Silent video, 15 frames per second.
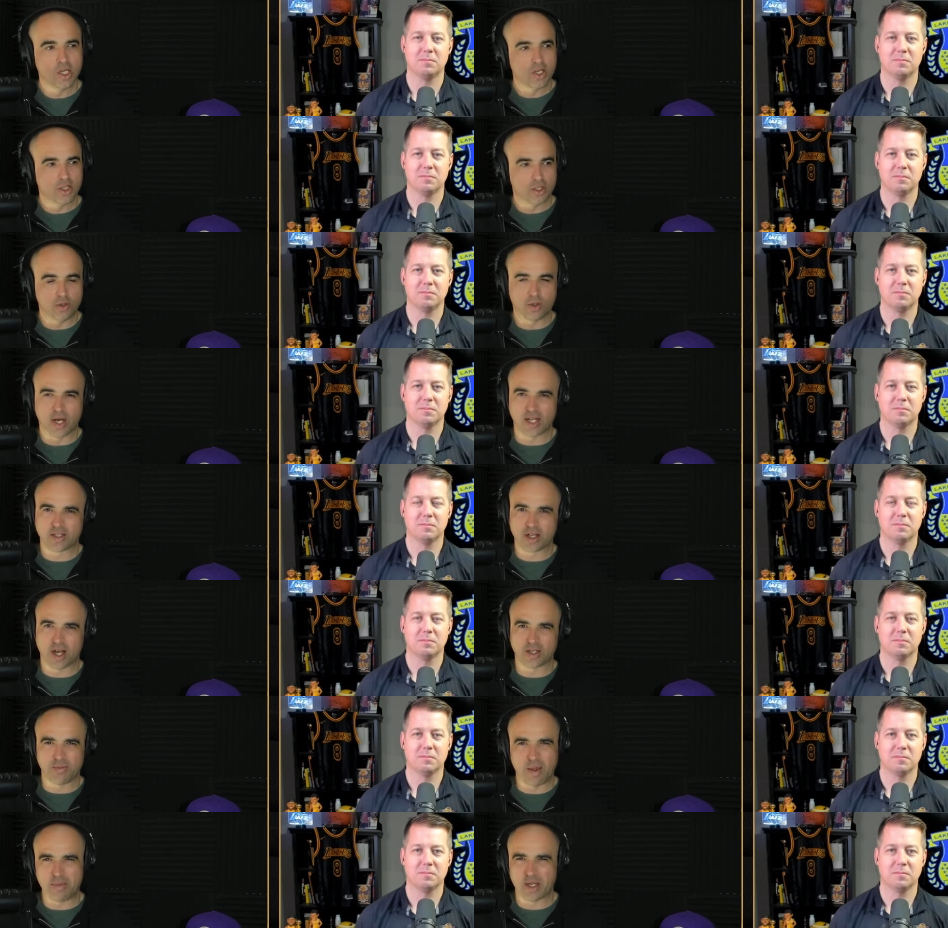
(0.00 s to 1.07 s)
Speaker 1: You and I talked
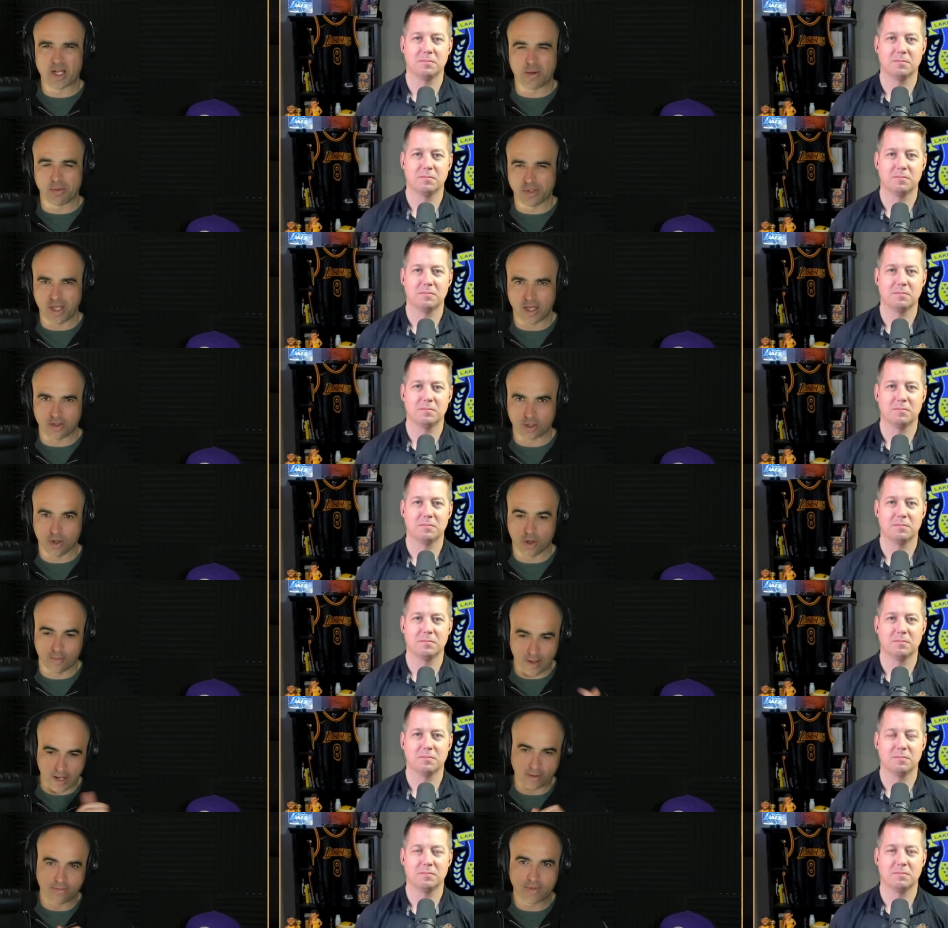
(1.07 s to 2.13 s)
maybe a couple days ago
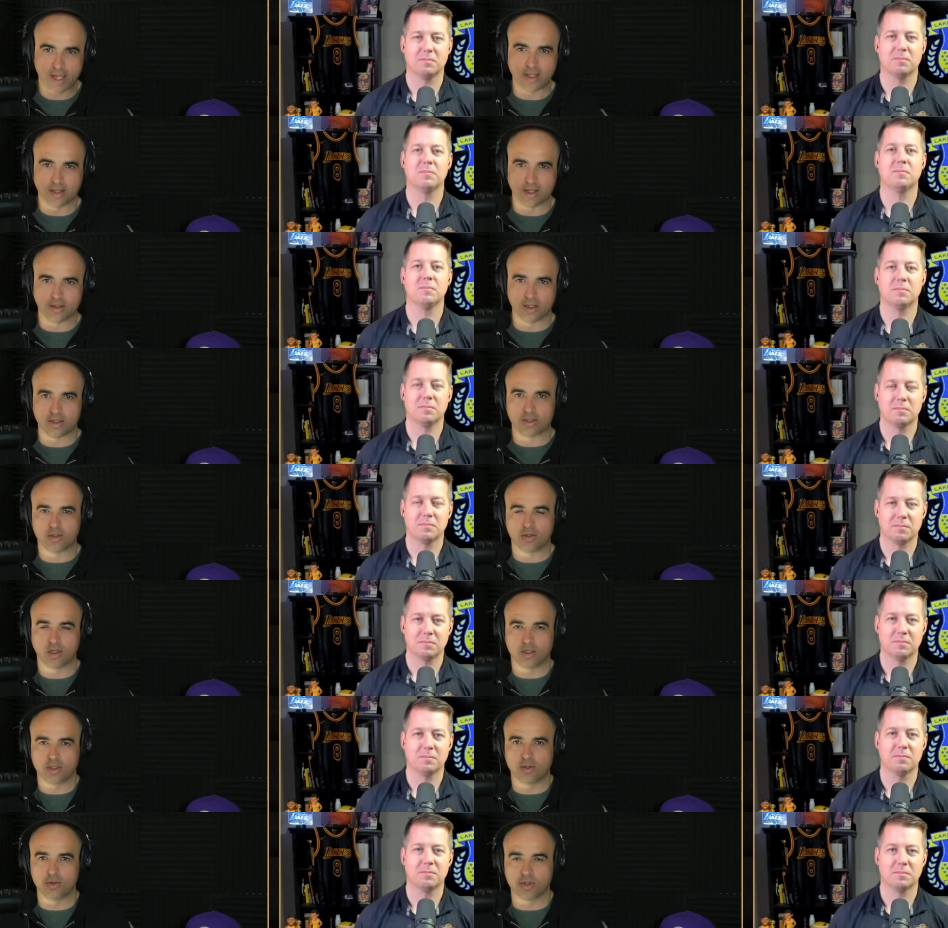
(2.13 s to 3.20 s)
about hey let, let's
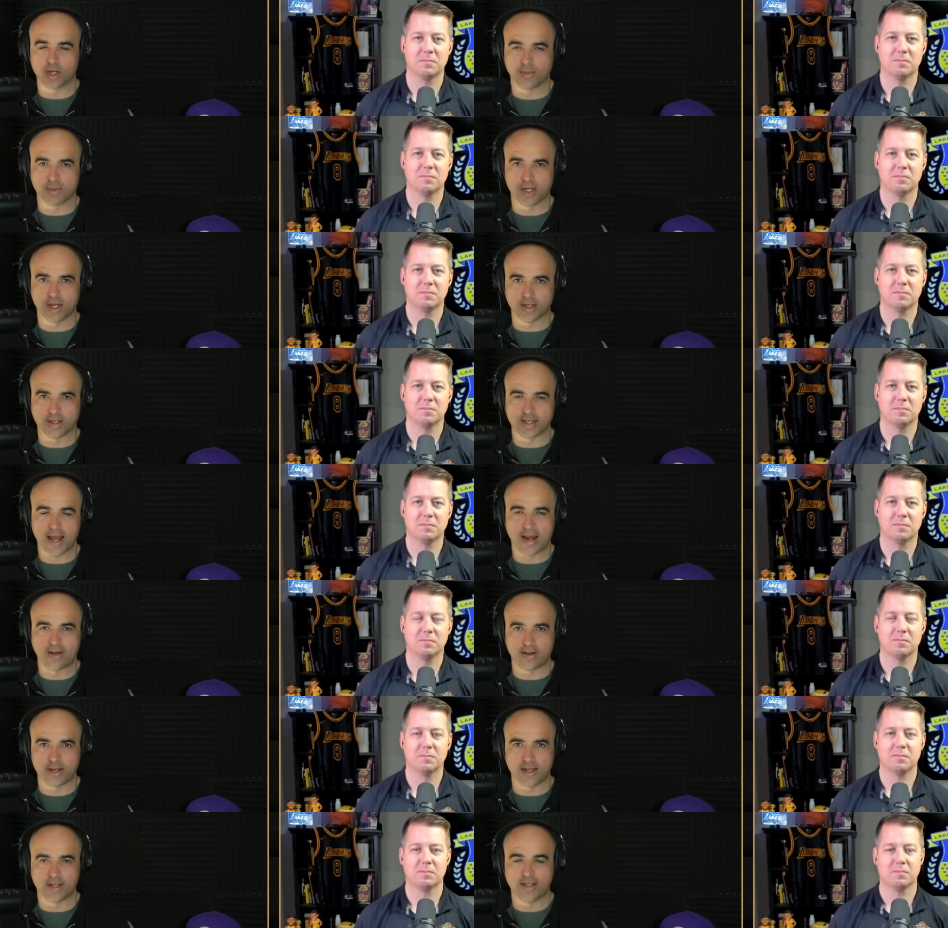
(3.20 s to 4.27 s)
let's do something on
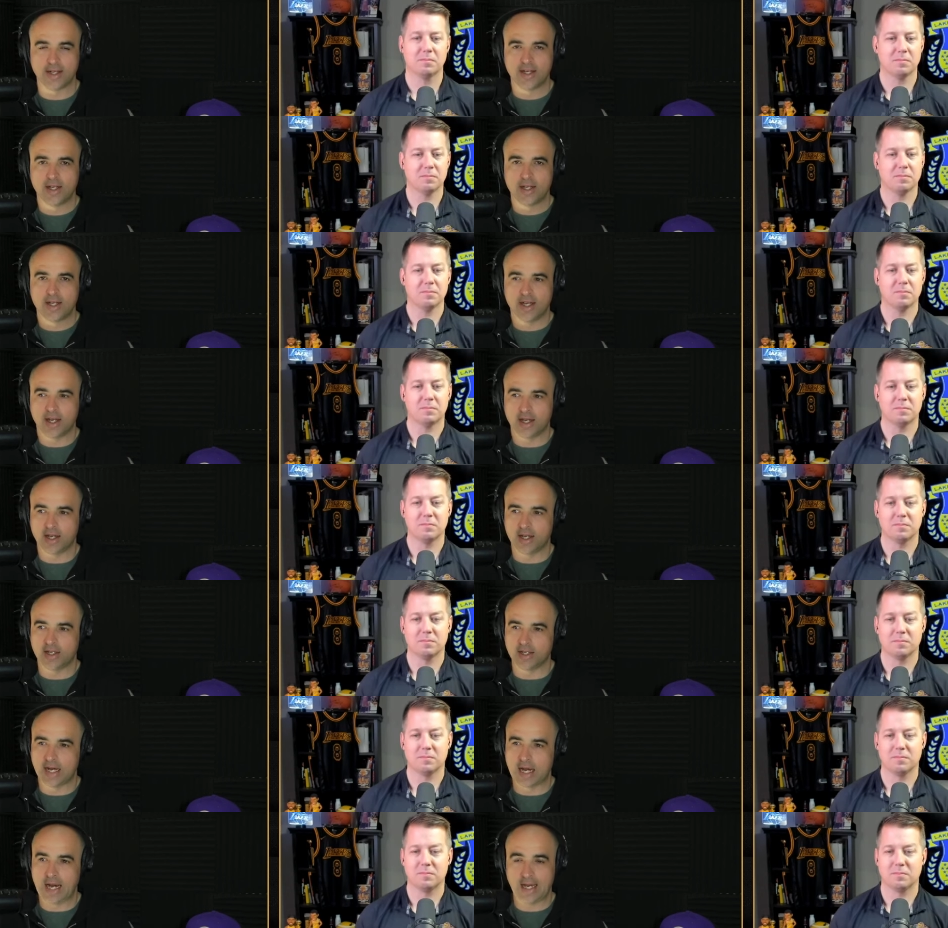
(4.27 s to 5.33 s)
Saturday, and
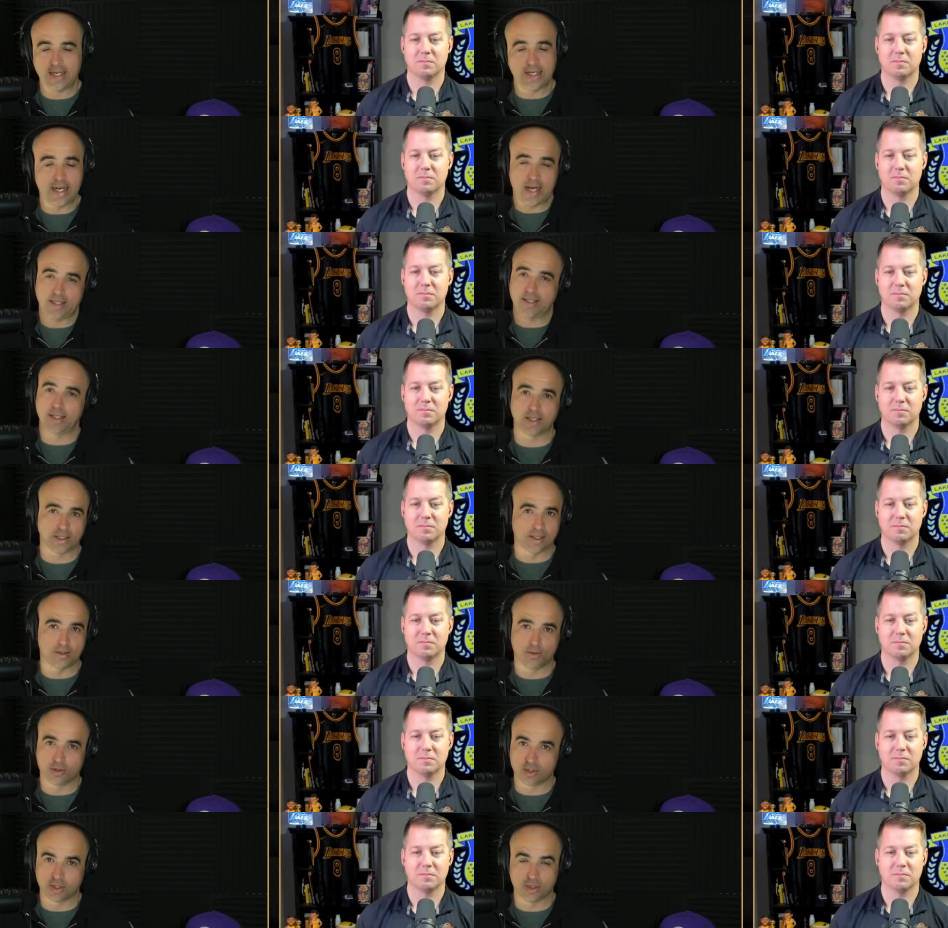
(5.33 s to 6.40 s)
I did not think it
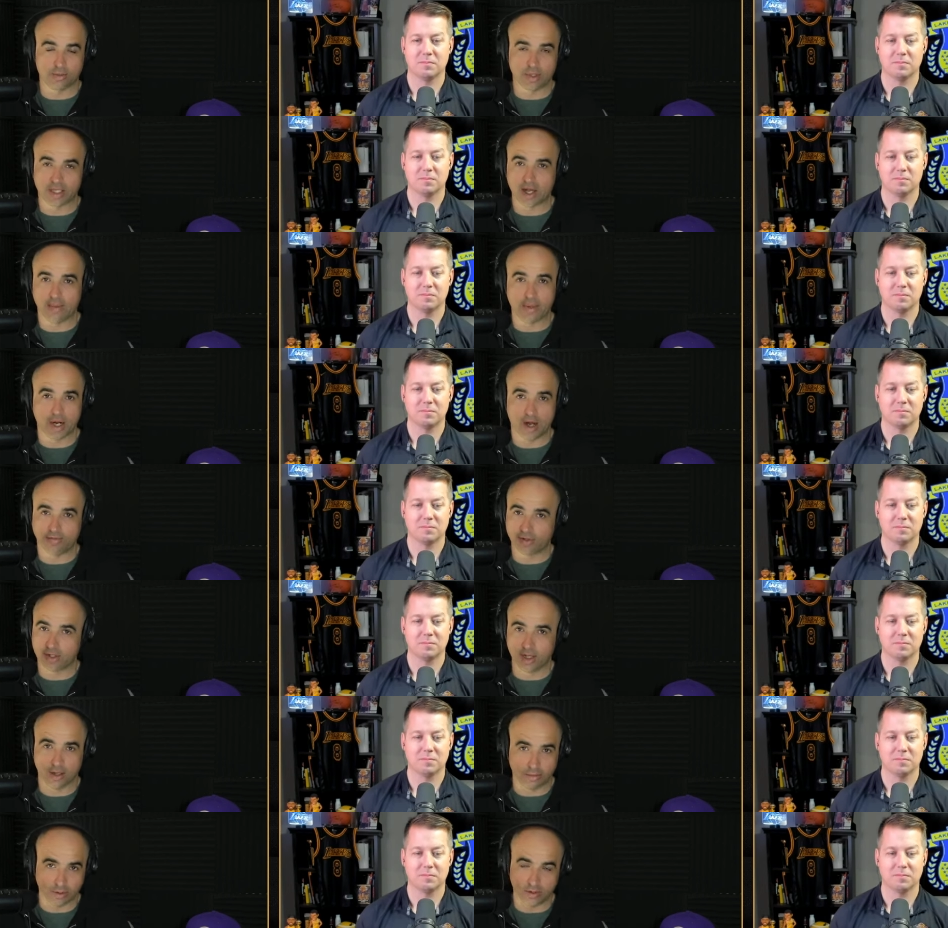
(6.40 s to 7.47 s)
was going to be coming off a
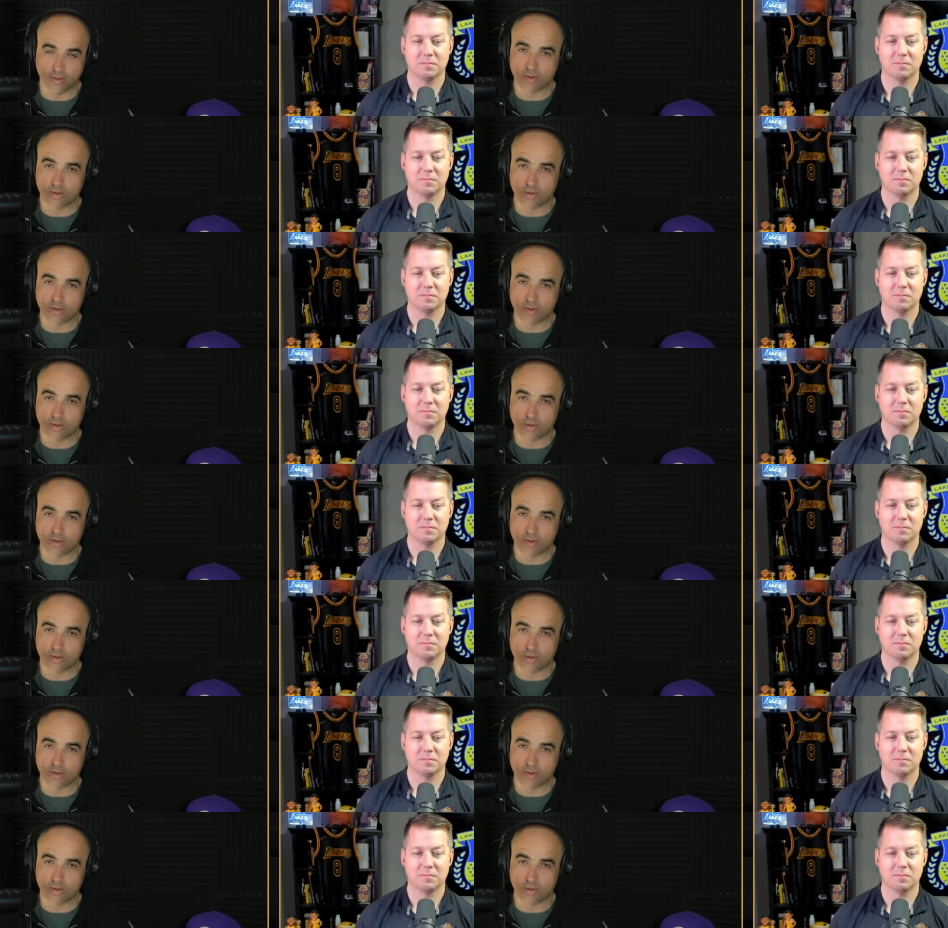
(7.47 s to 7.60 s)
W.